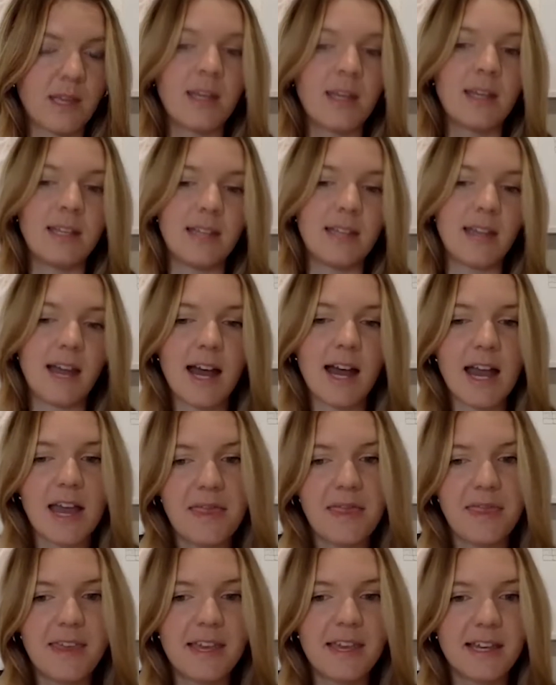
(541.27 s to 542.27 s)
Yeah, I
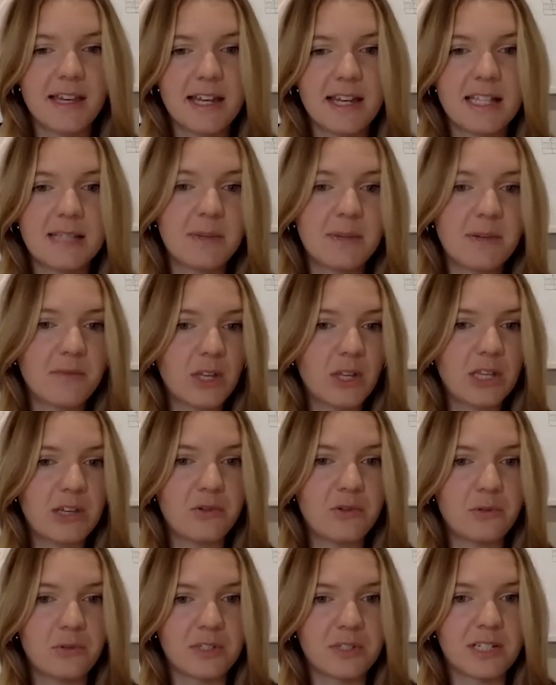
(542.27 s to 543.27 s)
think it's been really
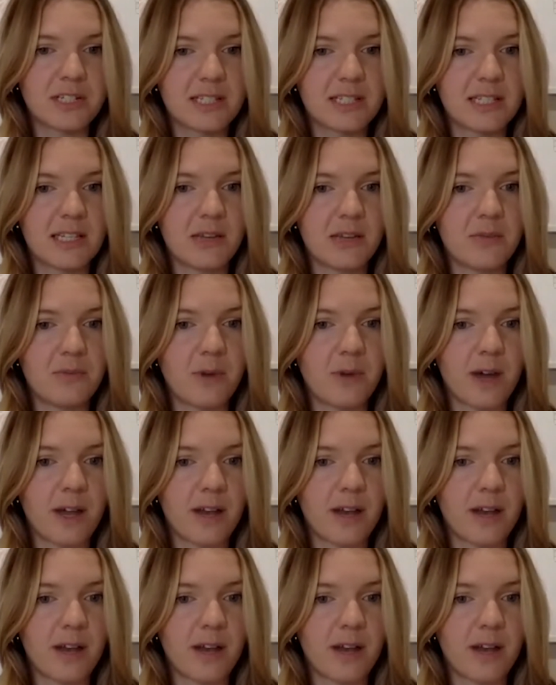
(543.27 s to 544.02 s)
cool to see what